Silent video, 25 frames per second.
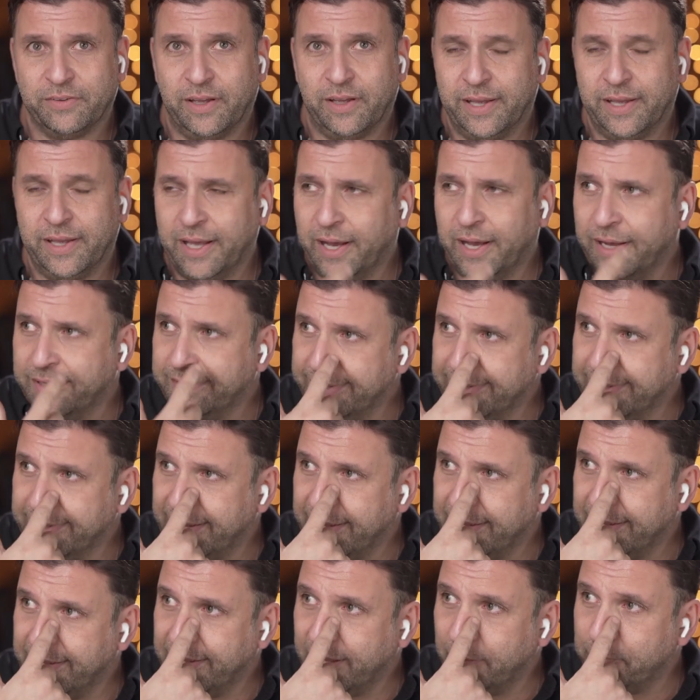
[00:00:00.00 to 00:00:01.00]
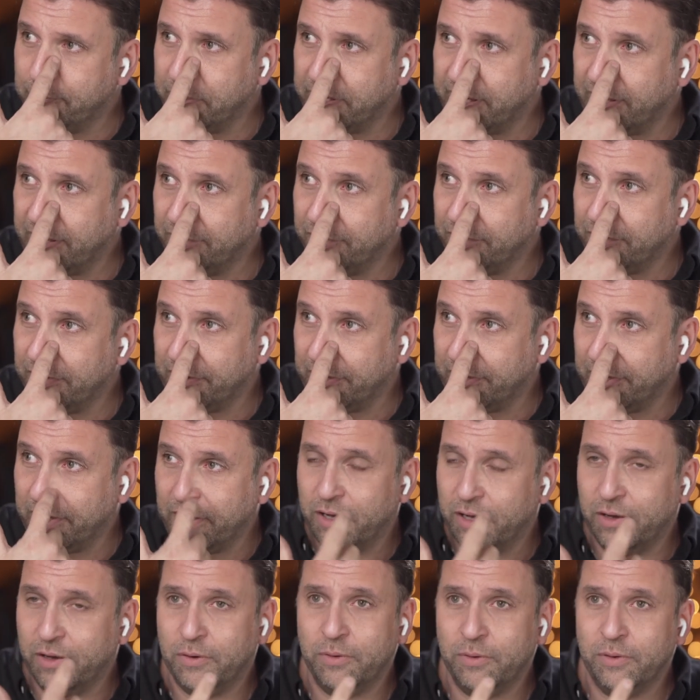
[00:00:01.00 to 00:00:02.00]
because I put out a
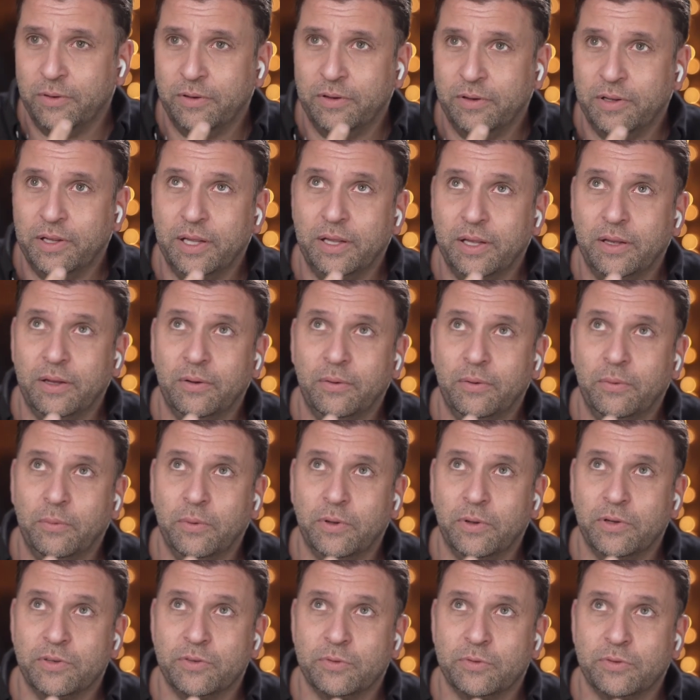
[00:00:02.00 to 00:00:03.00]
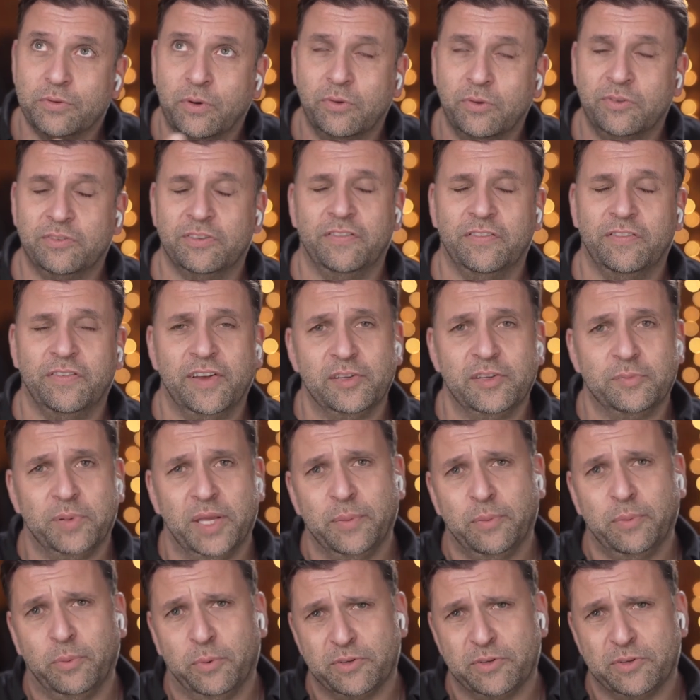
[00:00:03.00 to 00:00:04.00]
video which was called
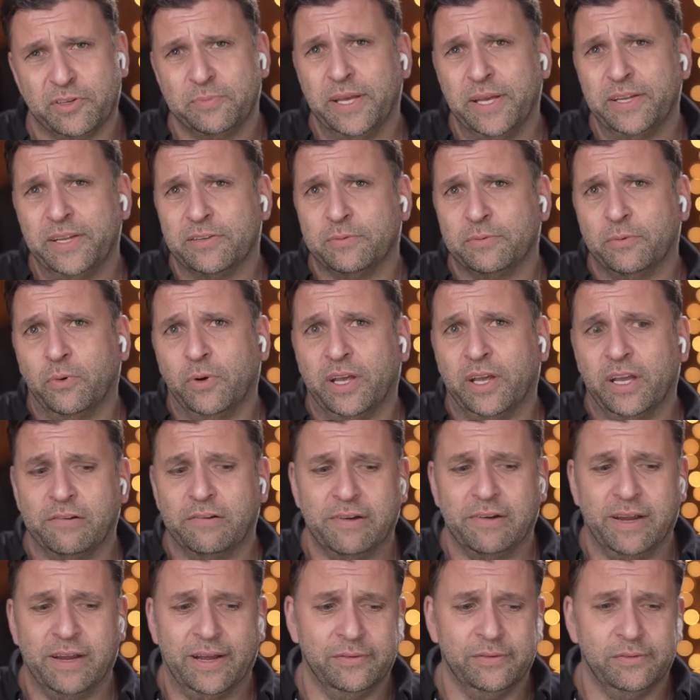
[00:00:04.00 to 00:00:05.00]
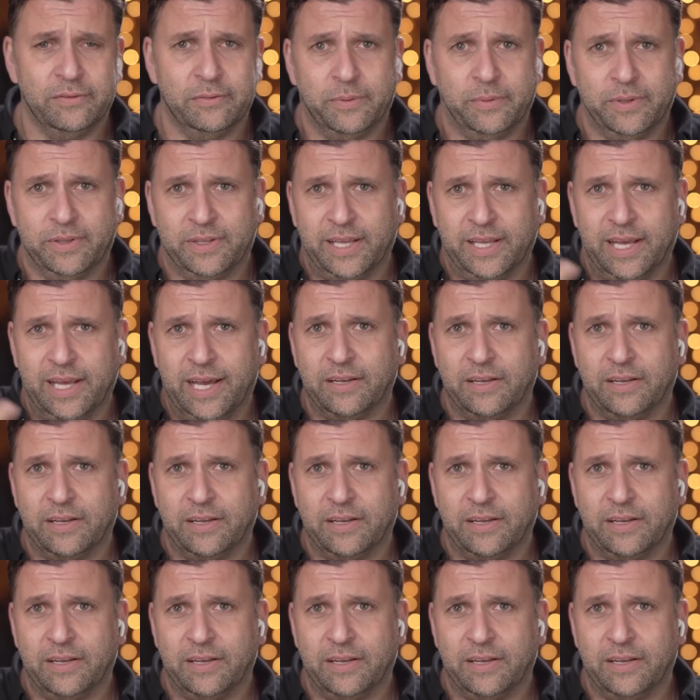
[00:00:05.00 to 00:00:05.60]
Sophia's People, which is me just walking around with